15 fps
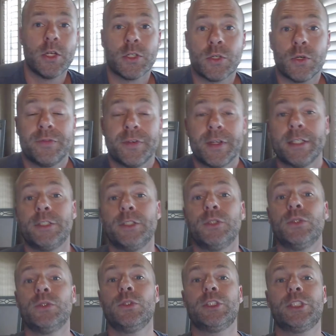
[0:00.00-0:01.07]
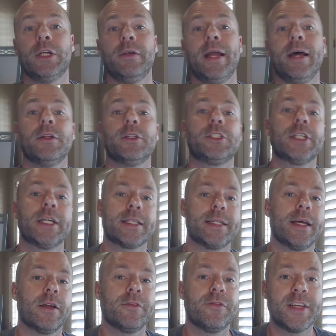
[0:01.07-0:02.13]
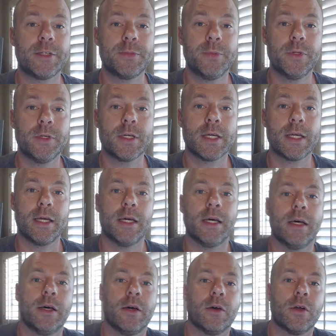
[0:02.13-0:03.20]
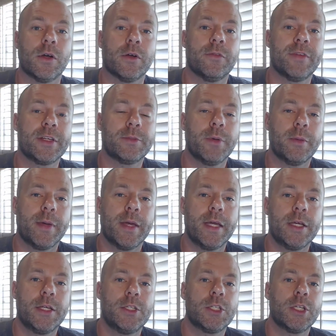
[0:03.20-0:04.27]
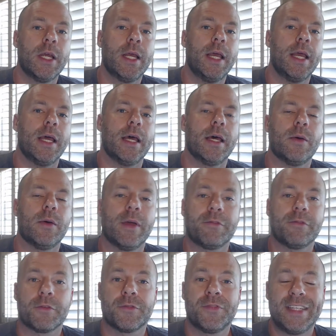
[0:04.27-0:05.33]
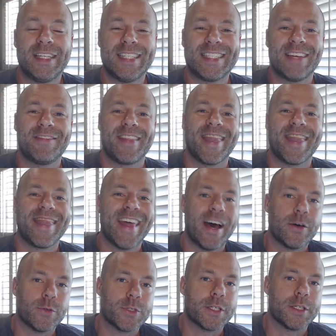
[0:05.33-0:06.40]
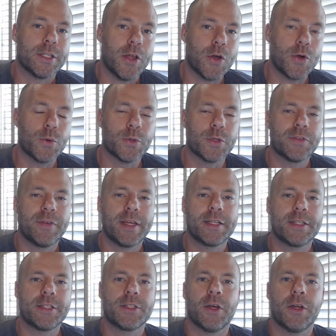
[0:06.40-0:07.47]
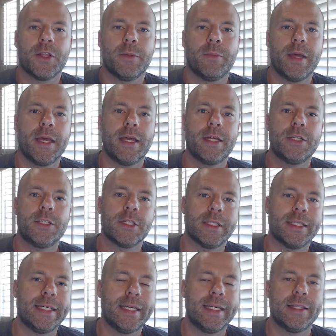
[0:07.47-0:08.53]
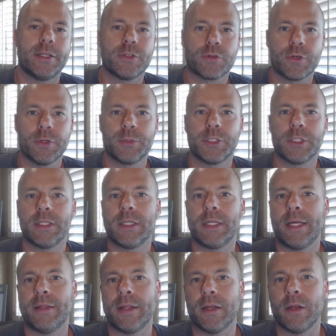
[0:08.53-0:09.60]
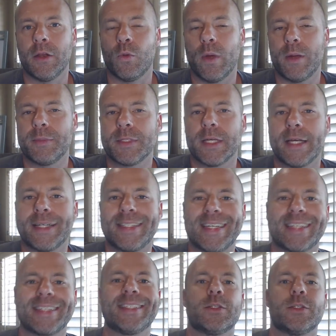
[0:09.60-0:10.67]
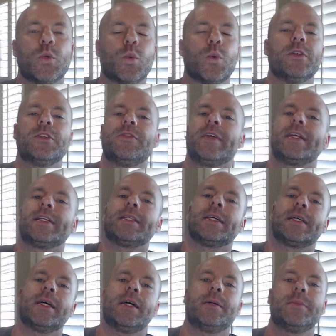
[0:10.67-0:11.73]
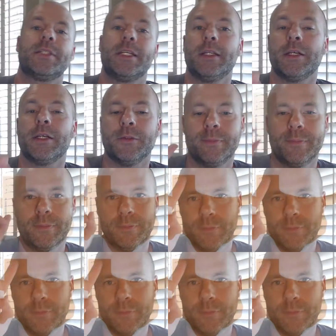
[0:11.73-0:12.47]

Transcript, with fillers: So don't forget to share it out. Check us out on Facebook, uh, on our Facebook page. Uh, we have over 57,000 Longhorns fans on the page. Link in the description and then on our website, texashornsfans.com. See you later.